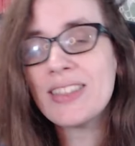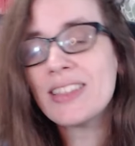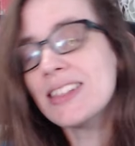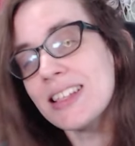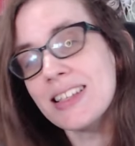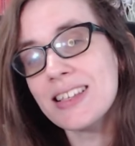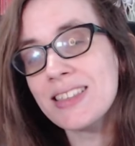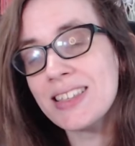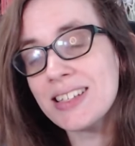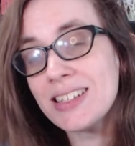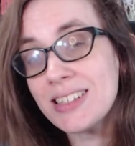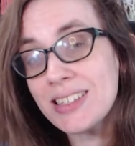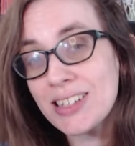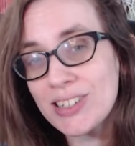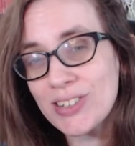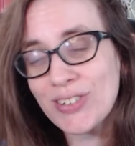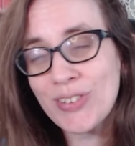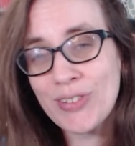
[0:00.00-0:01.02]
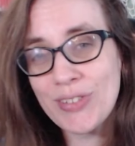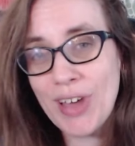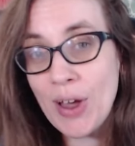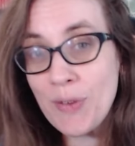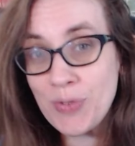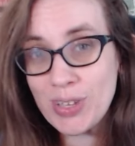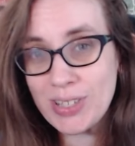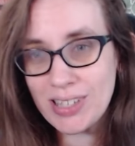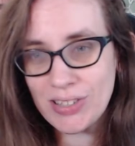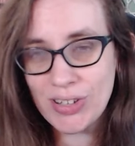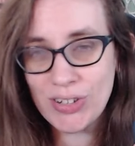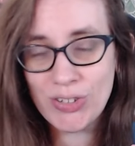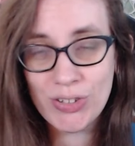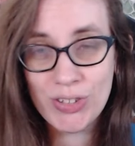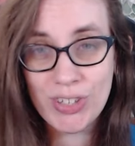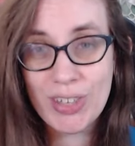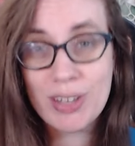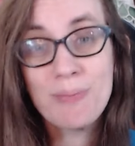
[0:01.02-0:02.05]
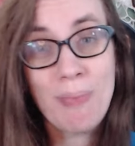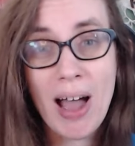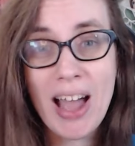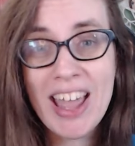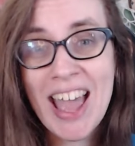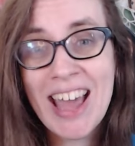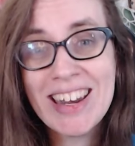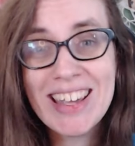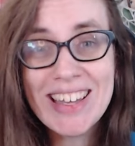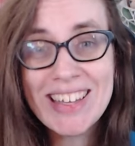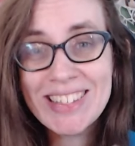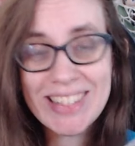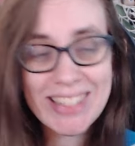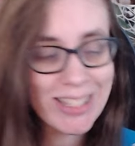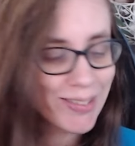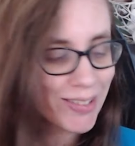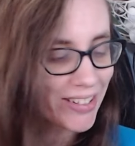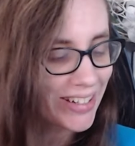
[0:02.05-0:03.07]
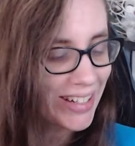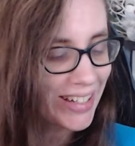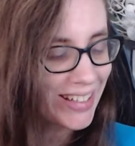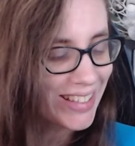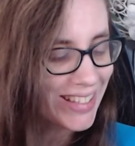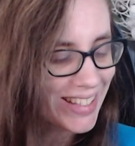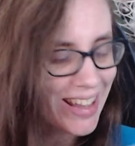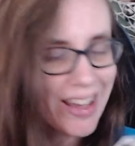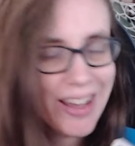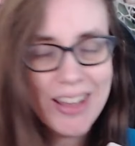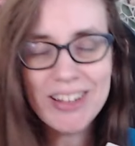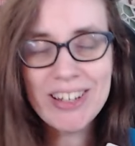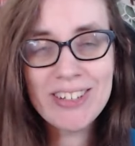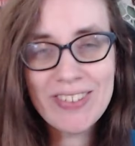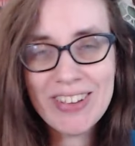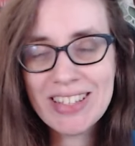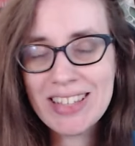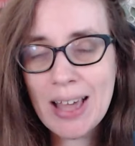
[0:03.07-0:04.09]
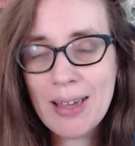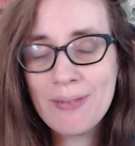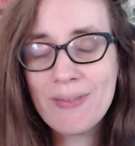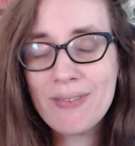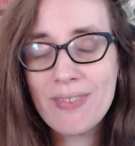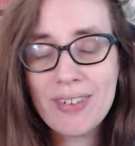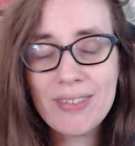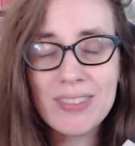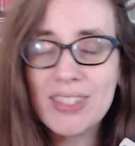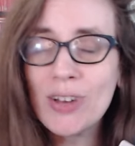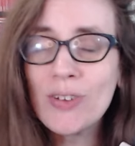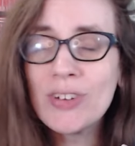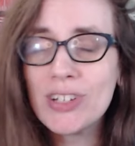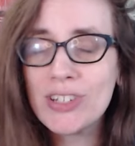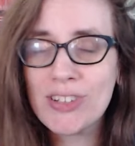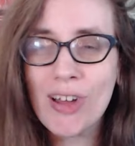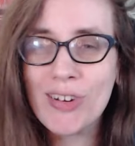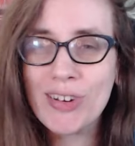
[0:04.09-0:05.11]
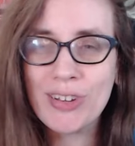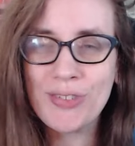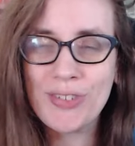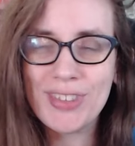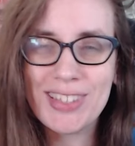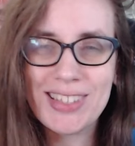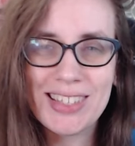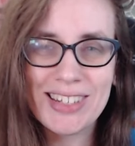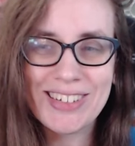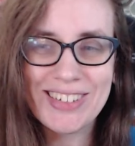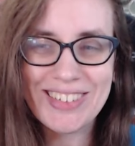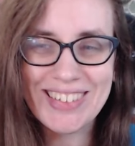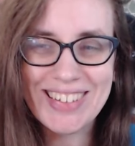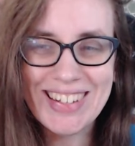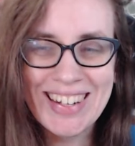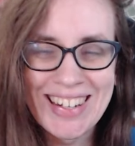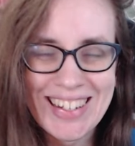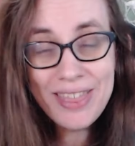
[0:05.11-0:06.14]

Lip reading: This is the controller that I feel is essential to like my NES experience, just because I'm so nostalgic for this controller.